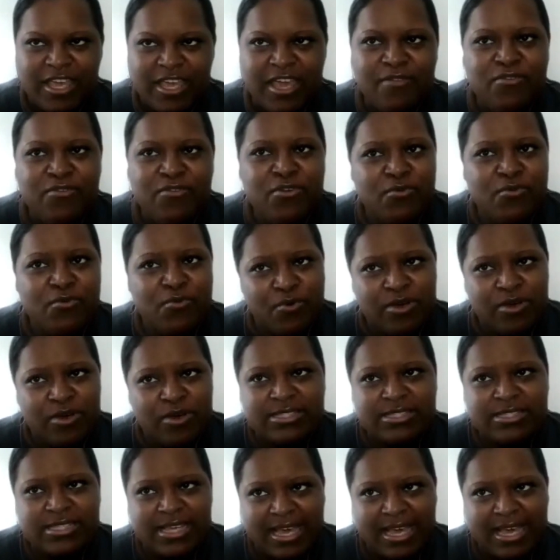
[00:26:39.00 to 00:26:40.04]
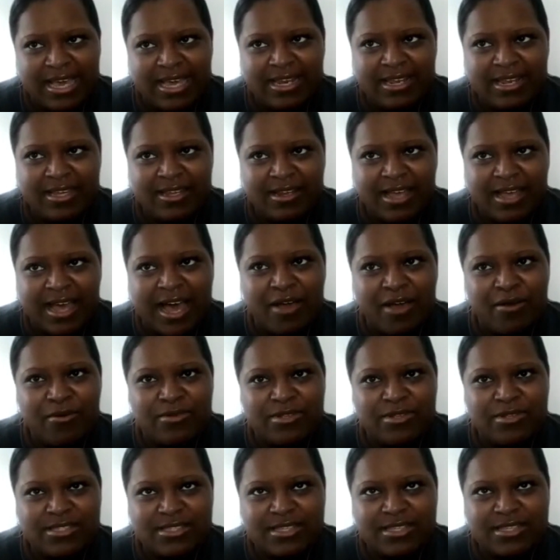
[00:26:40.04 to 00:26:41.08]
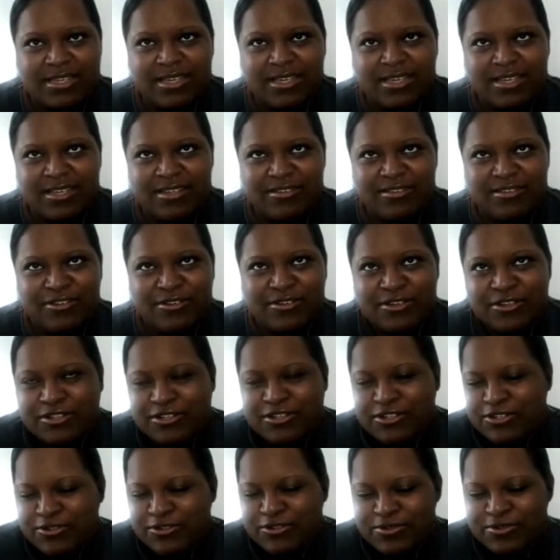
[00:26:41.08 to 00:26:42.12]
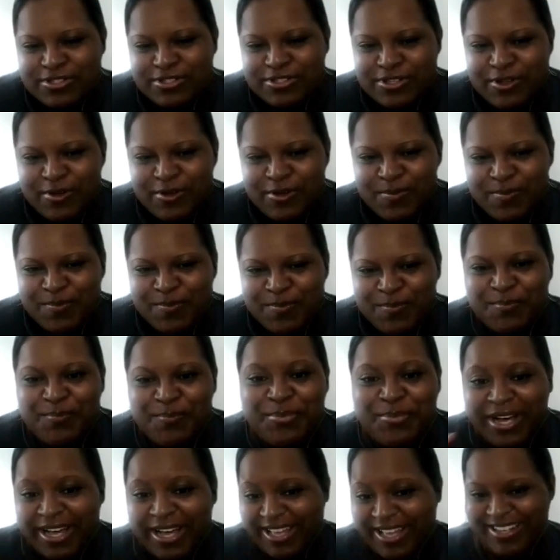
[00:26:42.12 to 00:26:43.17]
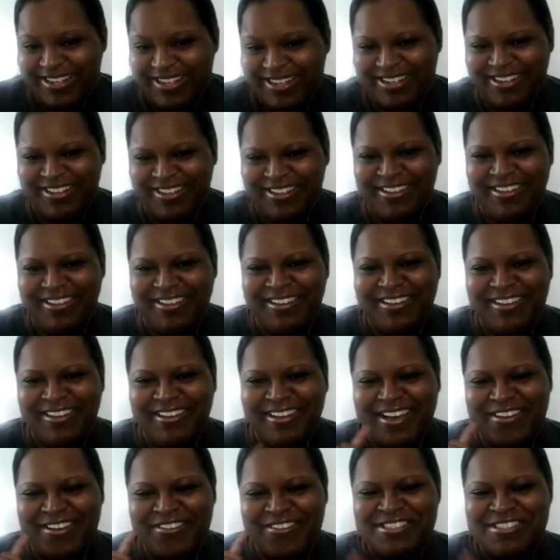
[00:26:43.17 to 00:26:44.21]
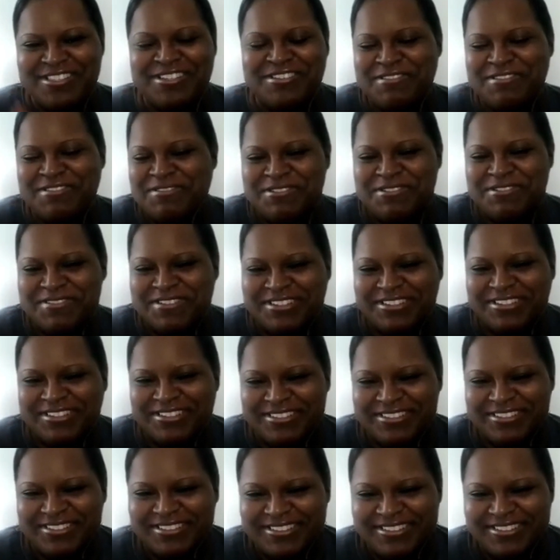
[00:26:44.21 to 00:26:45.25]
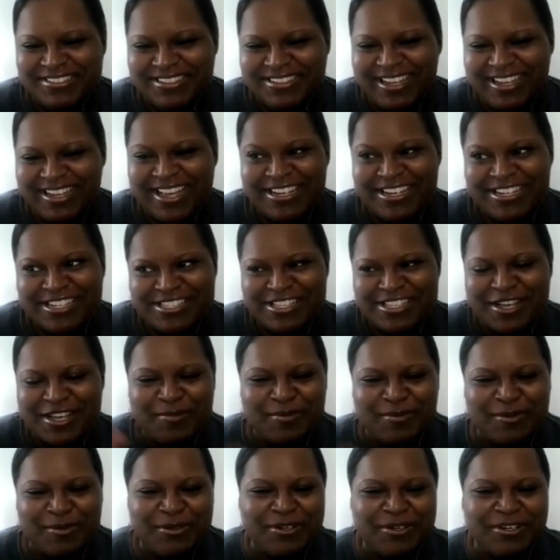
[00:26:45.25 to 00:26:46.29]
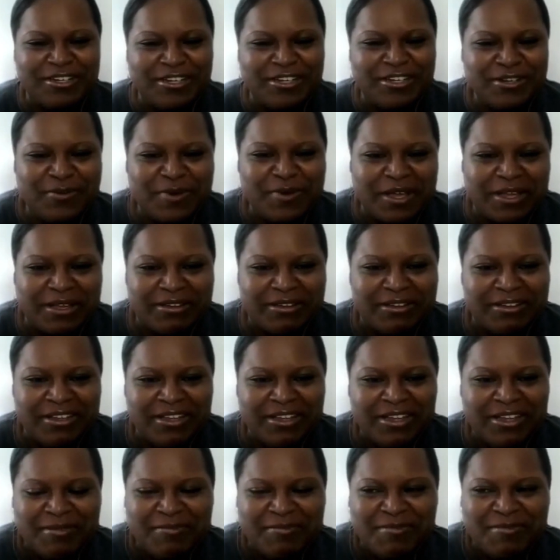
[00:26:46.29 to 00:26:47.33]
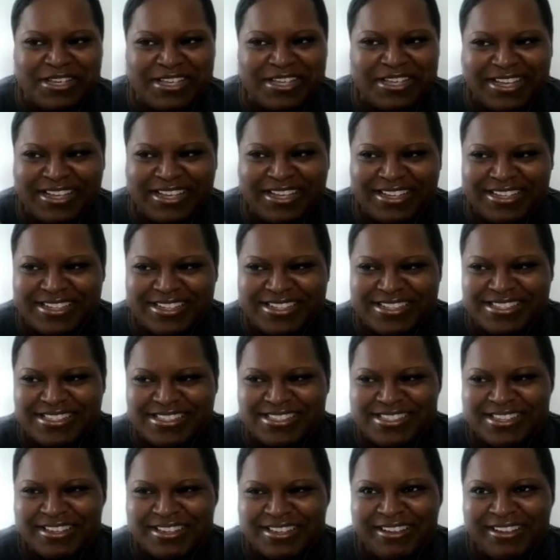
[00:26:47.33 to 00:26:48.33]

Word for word: if you want to edit, I will say you could do so, but I would say don't do it and just upload it anyway, because